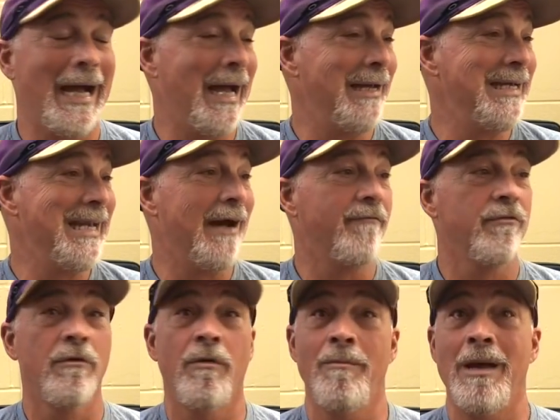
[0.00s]
I
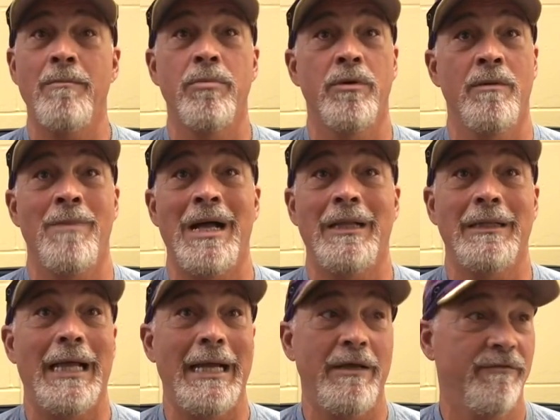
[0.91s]
never remember in my
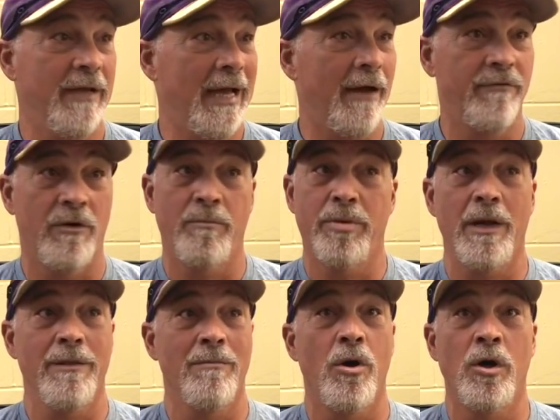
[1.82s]
life ever
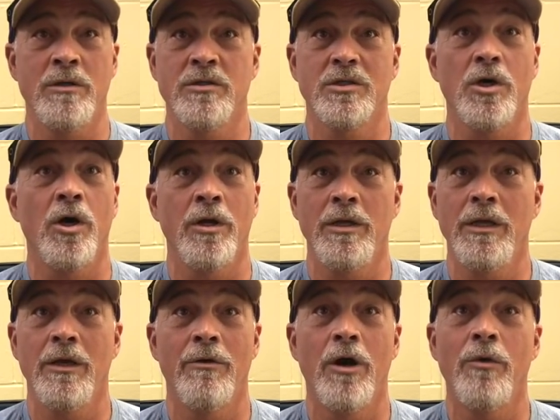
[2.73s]
Brother Martin starting the
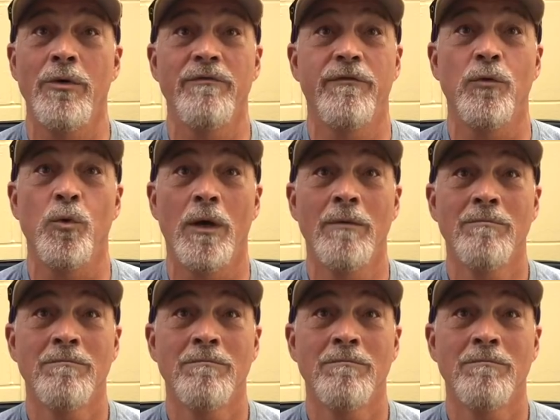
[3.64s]
year 0-4.